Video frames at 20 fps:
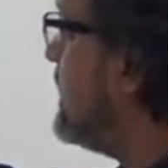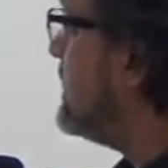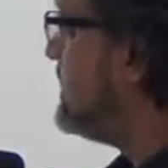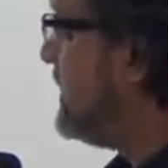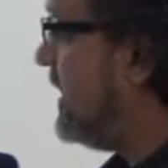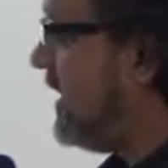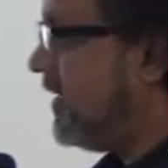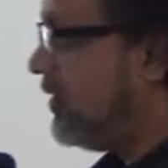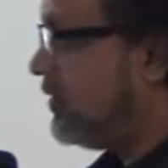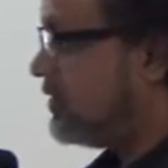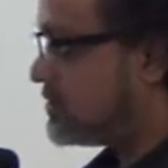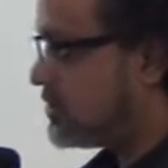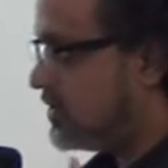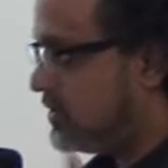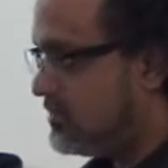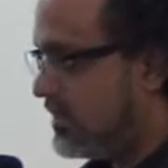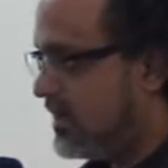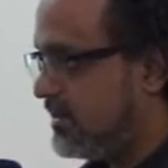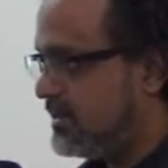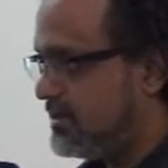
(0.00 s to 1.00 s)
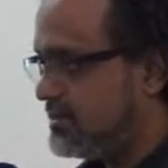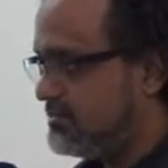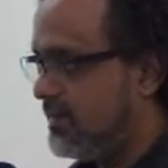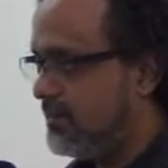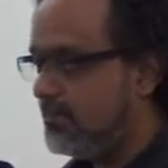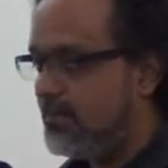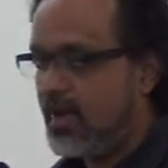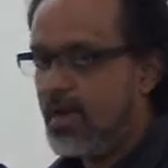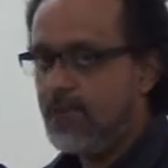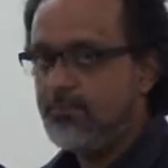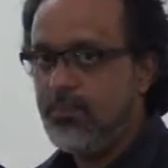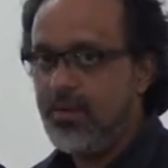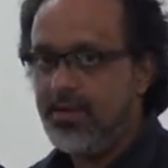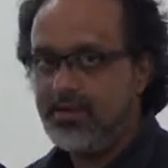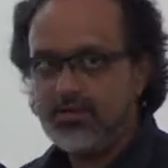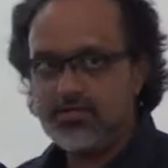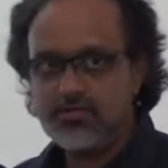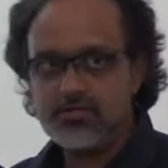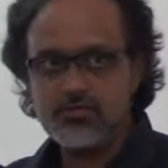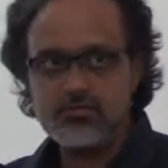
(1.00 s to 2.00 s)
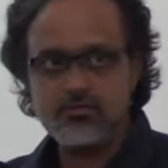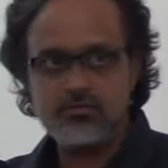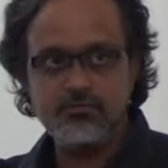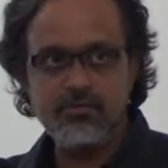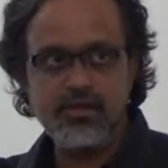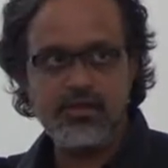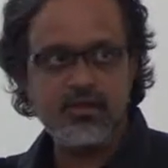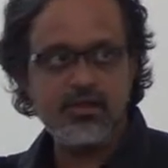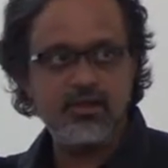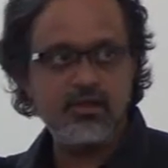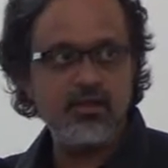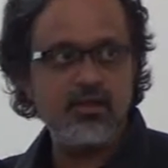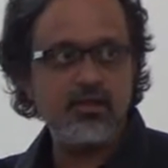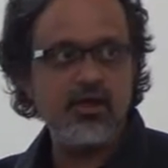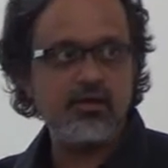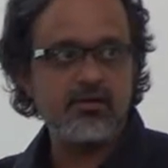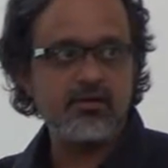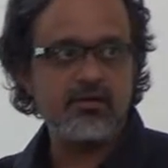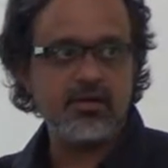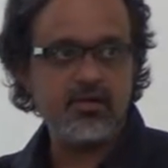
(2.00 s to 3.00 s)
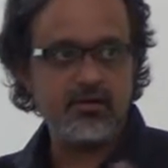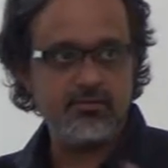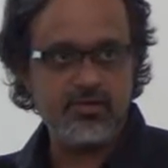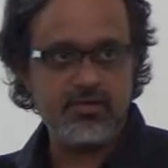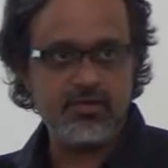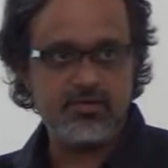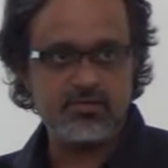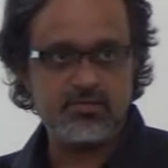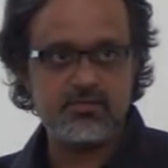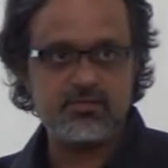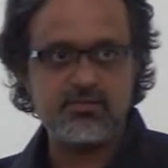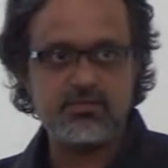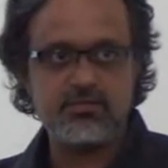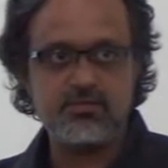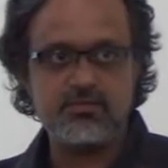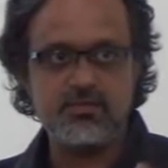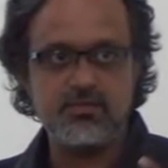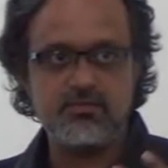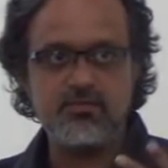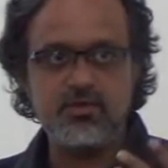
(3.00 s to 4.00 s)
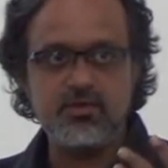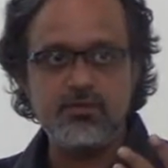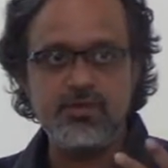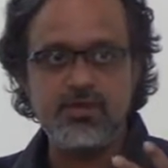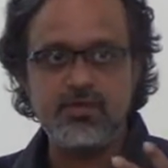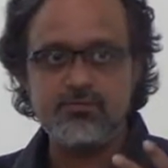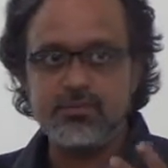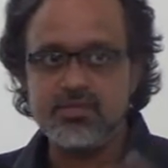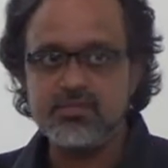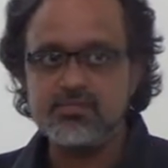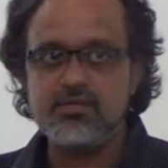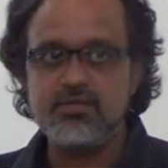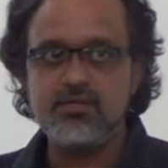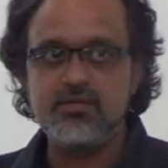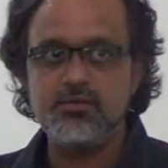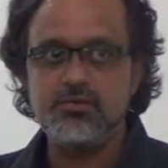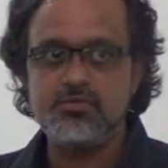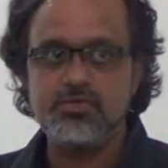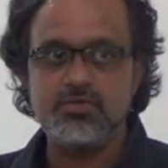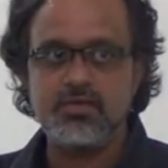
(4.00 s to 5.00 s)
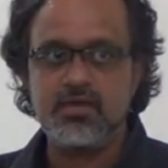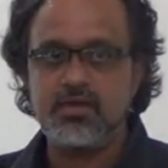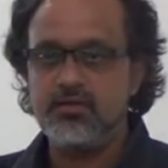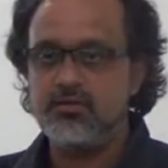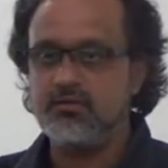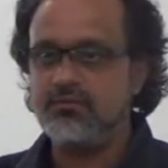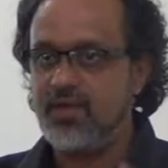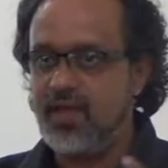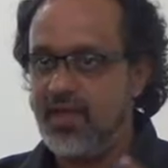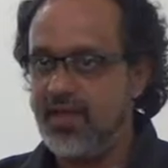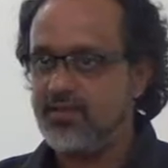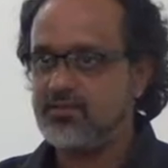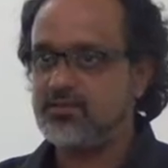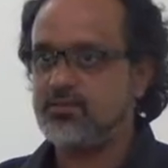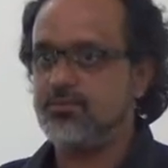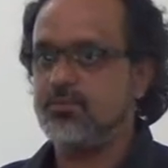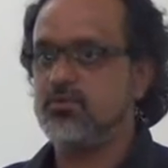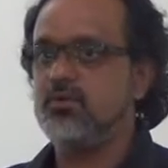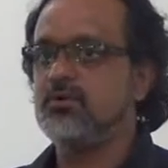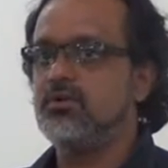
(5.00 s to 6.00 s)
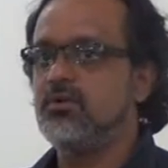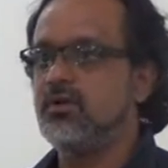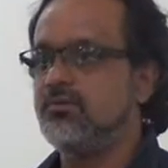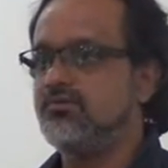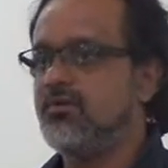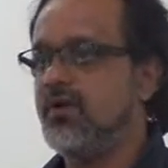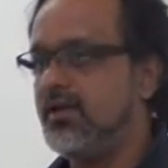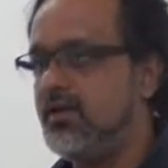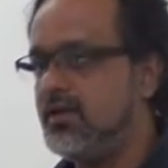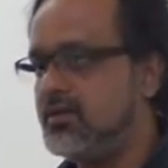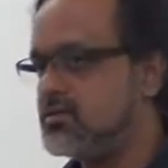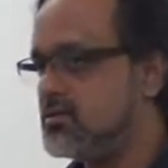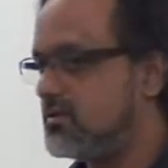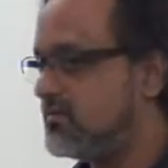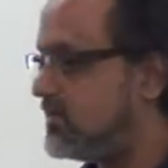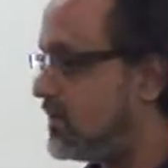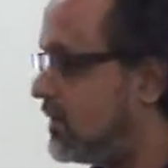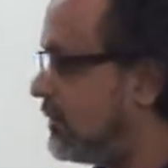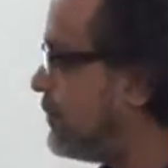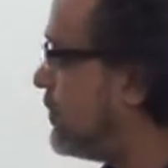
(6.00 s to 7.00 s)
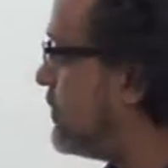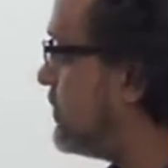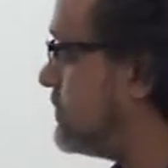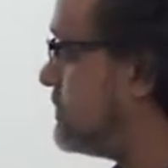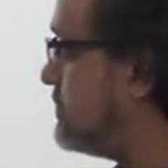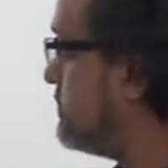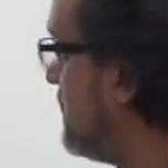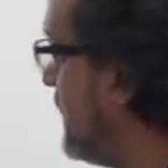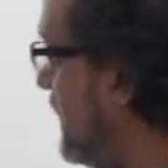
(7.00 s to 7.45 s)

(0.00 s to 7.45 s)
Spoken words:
CEO is not mandated to make any recommendations. It's the World Bank president who should kind of act upon the findings of the report.